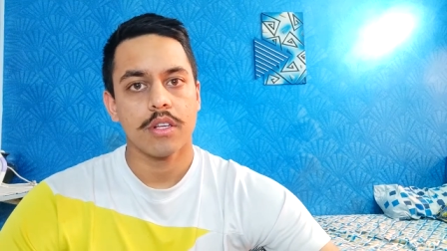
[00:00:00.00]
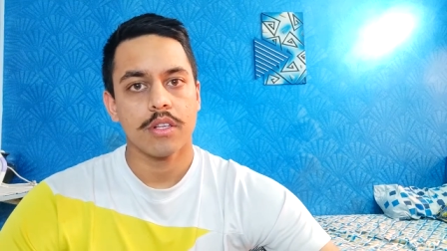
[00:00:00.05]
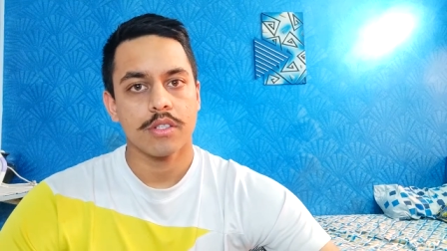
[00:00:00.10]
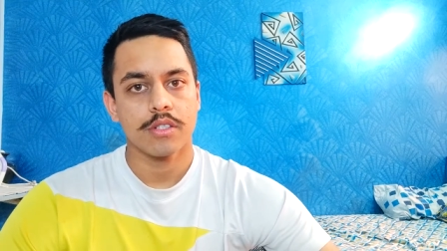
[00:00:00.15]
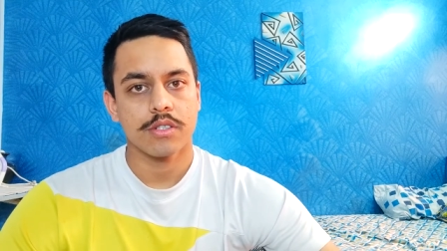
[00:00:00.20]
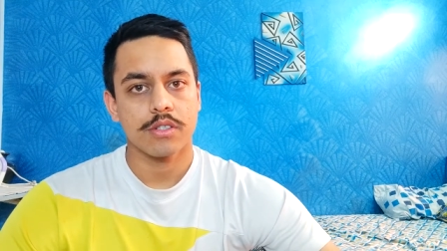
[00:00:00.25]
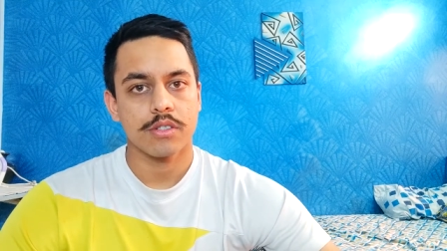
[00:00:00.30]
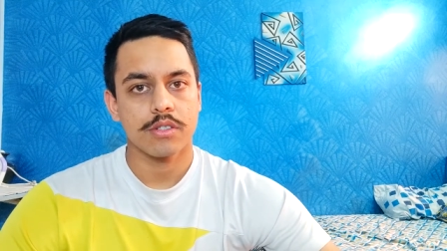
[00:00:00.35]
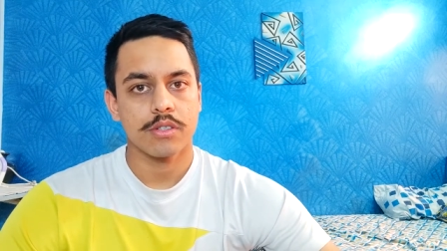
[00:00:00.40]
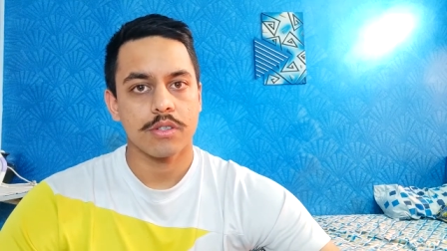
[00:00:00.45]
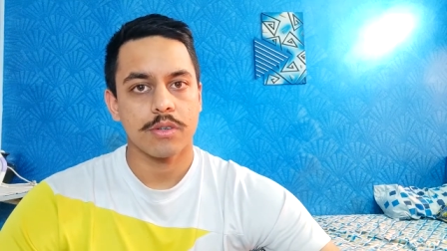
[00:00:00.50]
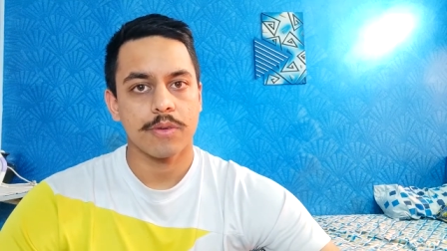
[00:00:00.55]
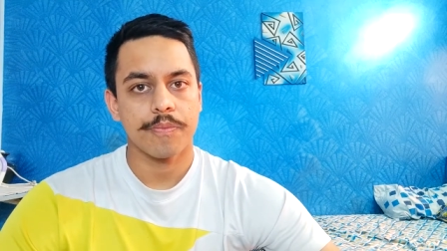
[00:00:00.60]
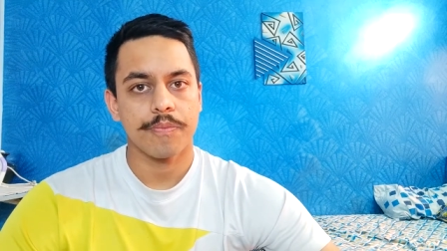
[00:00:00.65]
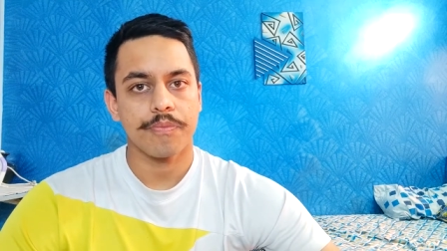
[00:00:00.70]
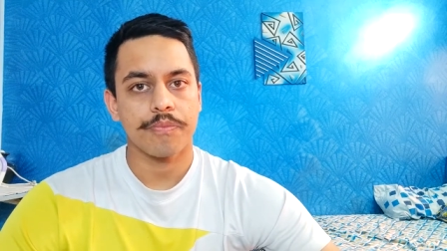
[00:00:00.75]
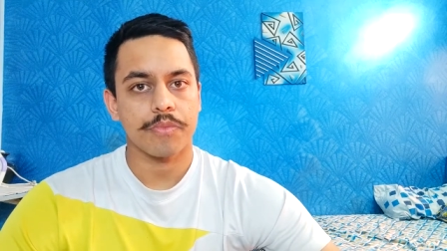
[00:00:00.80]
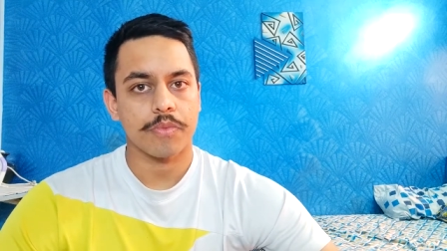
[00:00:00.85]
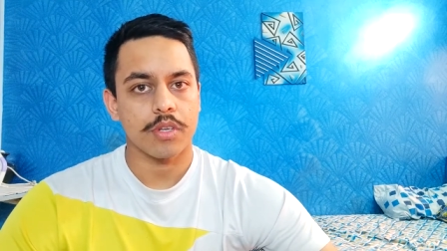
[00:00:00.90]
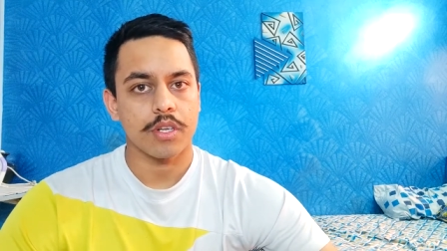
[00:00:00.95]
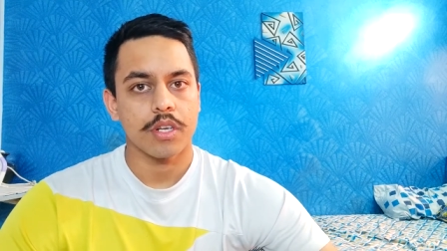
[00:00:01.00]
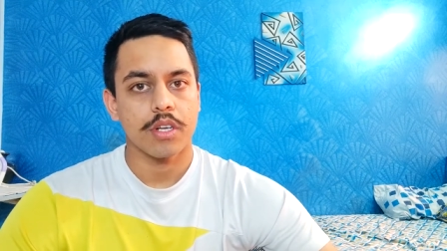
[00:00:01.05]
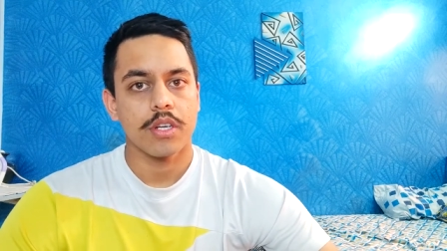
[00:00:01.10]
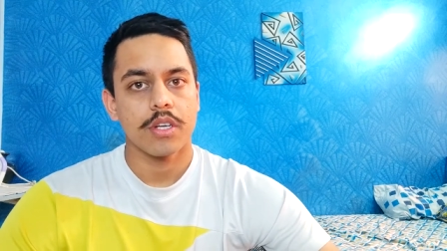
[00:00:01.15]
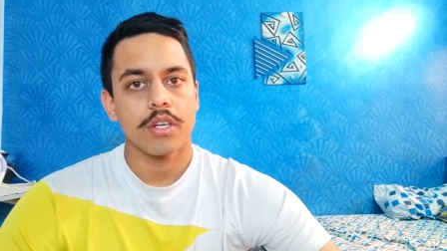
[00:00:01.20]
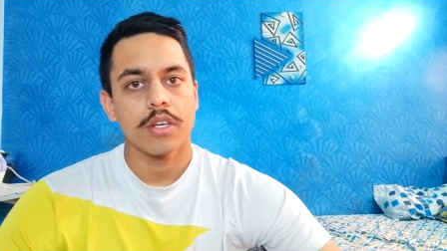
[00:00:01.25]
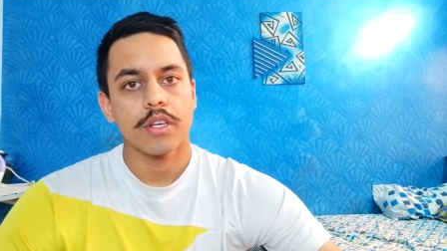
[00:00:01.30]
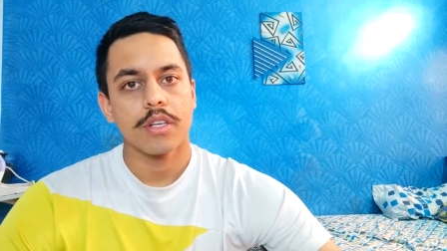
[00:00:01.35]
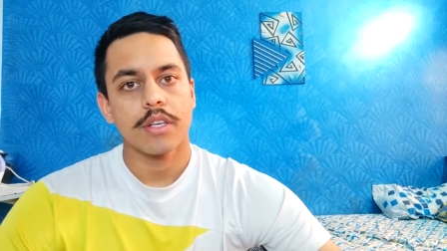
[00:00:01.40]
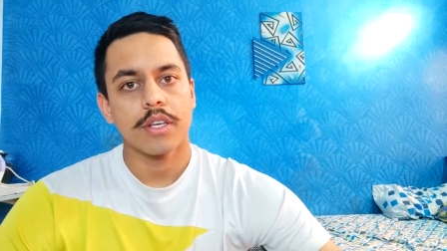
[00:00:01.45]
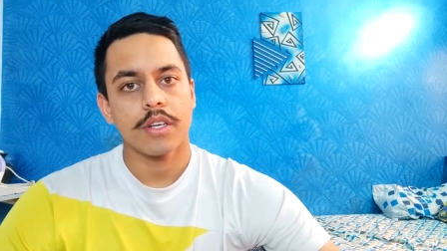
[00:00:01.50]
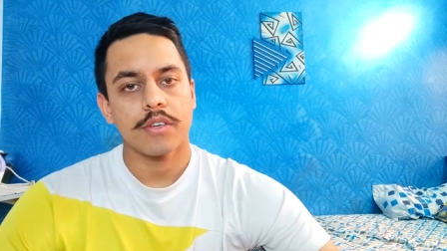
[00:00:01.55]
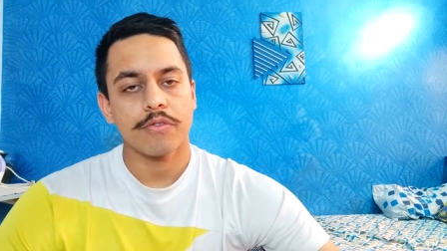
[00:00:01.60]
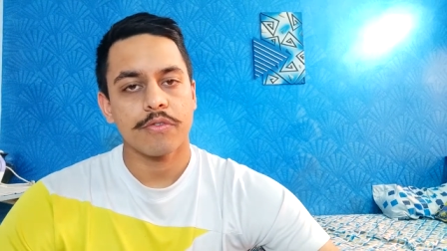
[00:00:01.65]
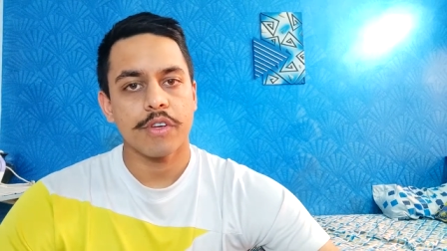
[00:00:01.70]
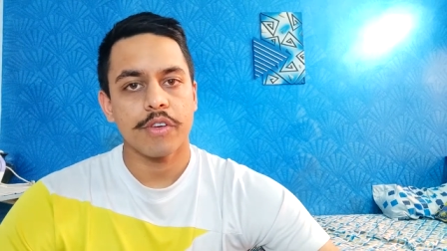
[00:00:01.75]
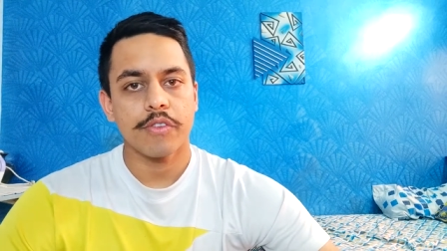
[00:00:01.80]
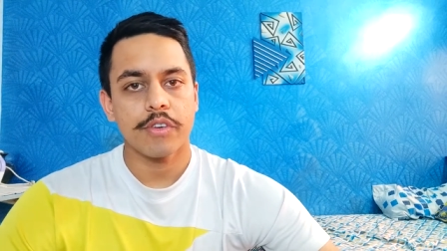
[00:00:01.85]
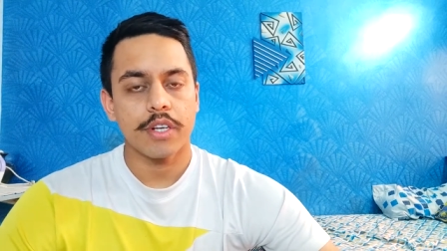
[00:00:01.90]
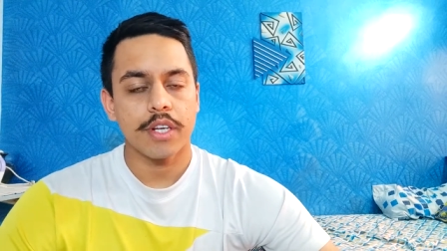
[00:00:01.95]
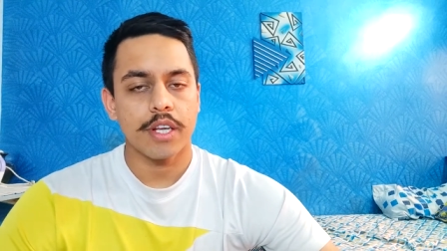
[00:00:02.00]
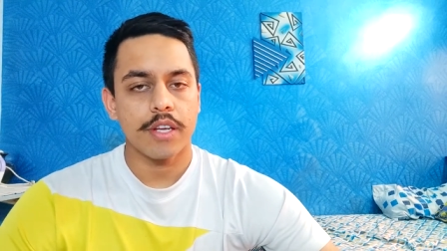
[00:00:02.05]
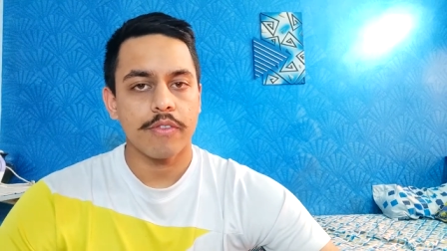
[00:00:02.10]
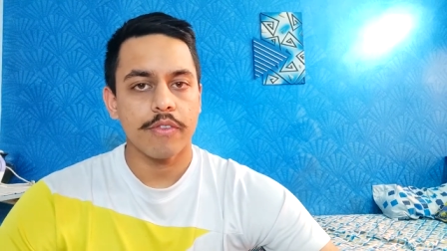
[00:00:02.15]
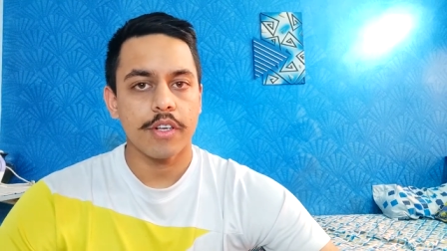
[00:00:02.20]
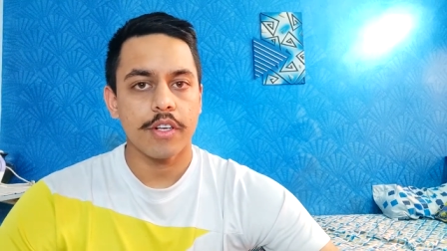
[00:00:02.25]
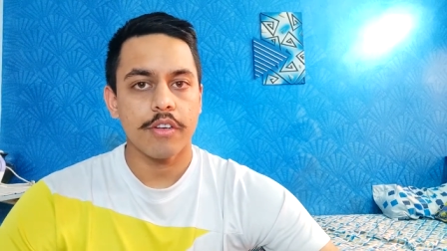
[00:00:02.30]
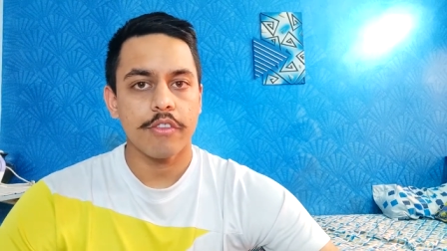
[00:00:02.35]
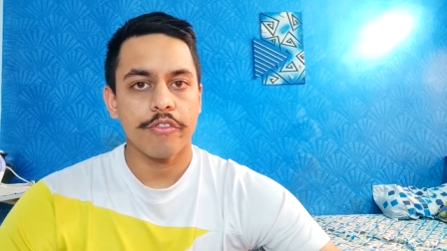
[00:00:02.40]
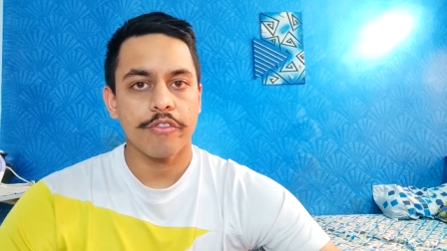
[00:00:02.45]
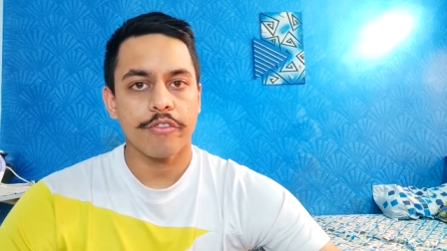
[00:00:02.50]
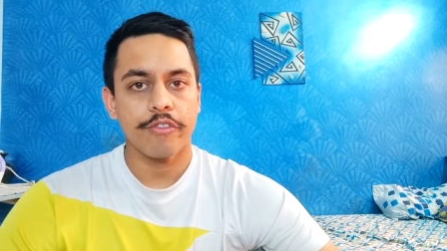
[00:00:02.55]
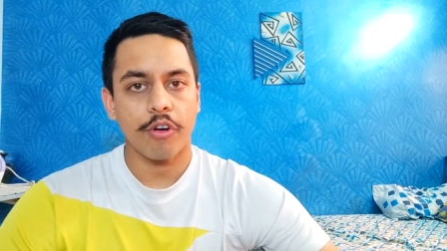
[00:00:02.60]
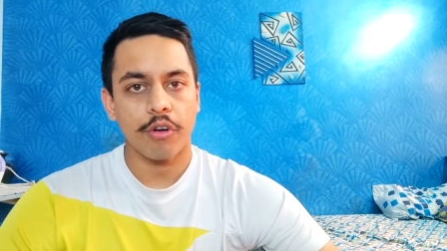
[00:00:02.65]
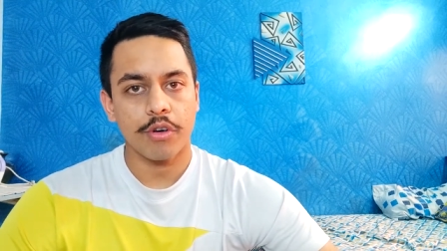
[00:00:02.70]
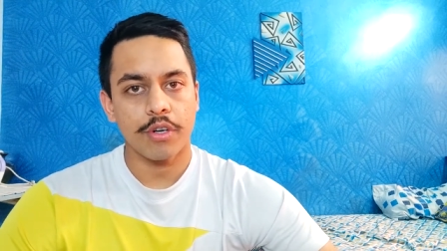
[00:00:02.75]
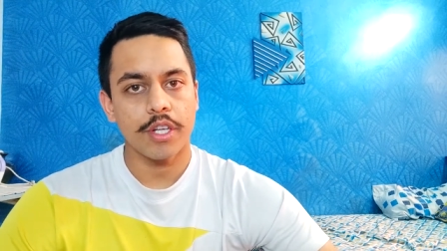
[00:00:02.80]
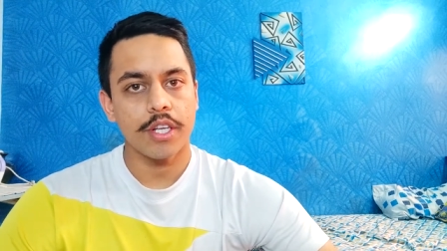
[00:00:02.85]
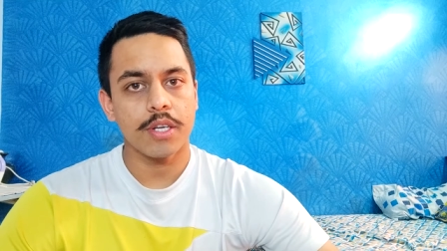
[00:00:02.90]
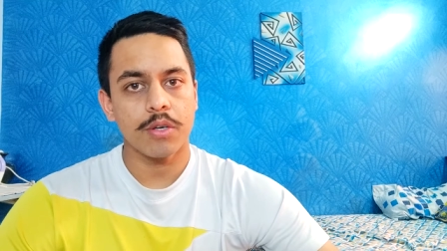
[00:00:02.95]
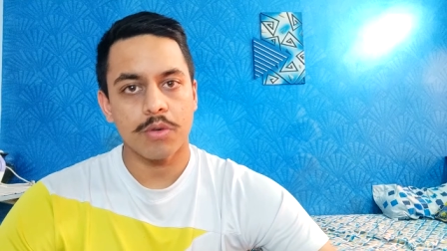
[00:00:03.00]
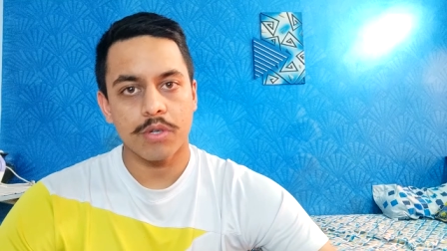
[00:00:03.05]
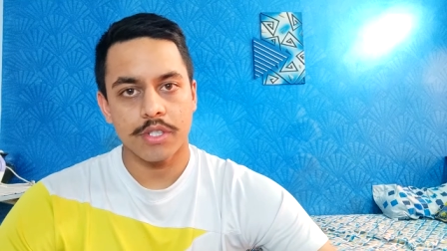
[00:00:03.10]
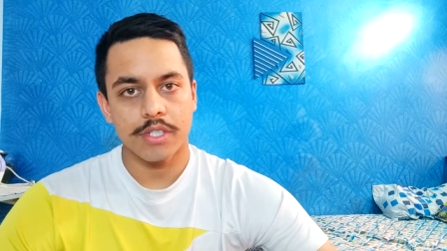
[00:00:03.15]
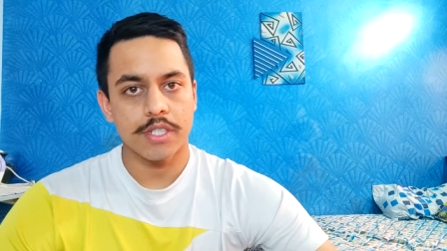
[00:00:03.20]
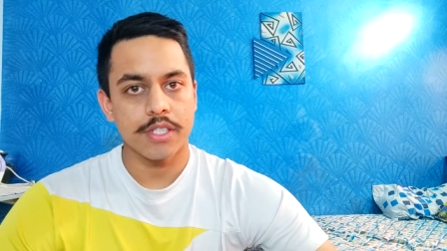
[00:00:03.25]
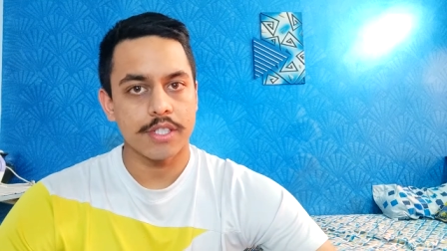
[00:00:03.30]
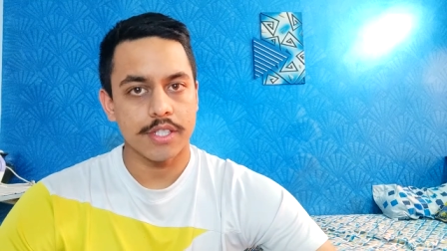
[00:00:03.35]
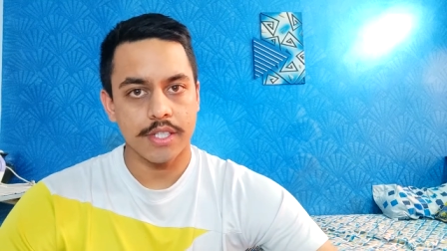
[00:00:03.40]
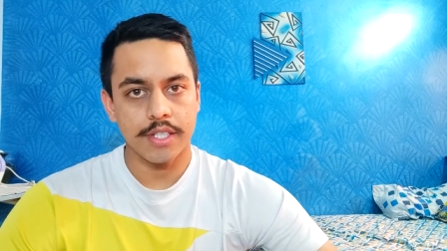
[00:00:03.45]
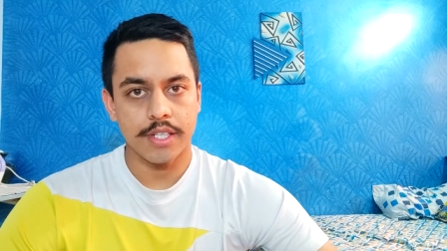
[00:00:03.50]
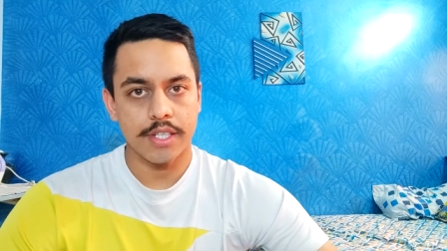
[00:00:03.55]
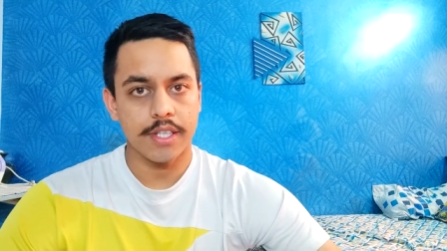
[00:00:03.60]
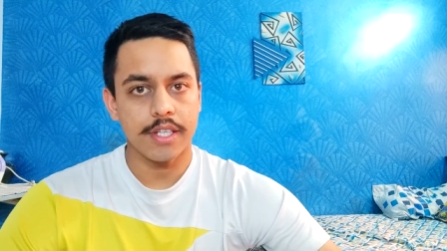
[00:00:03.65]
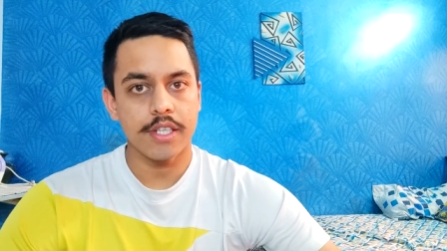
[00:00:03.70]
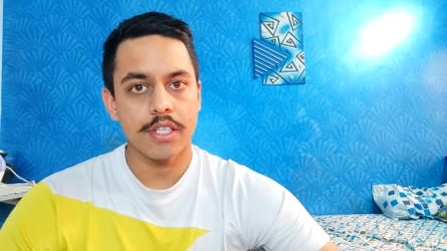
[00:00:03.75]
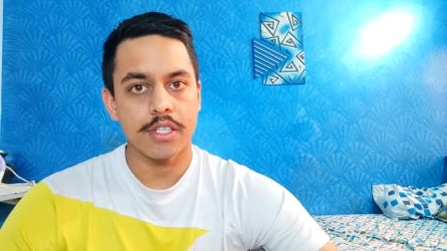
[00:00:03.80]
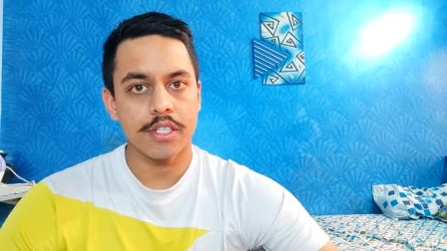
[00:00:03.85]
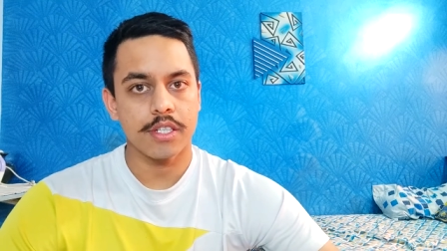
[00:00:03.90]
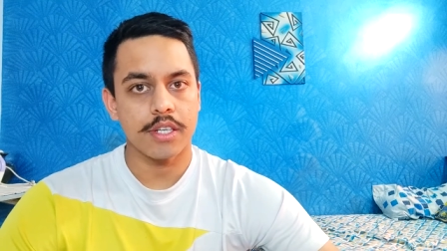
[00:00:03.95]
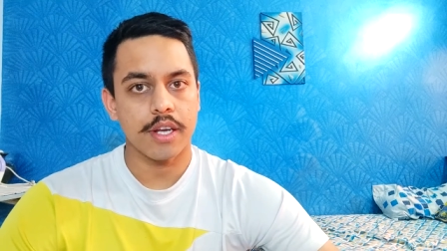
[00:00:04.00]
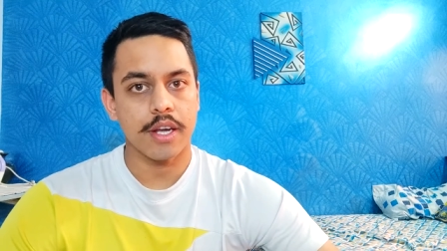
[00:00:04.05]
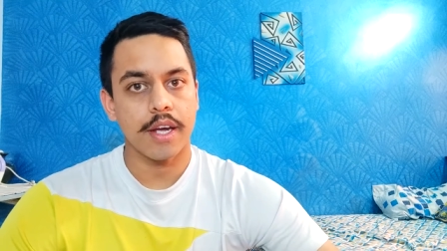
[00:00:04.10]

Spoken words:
So yeah, we were given 40 questions in each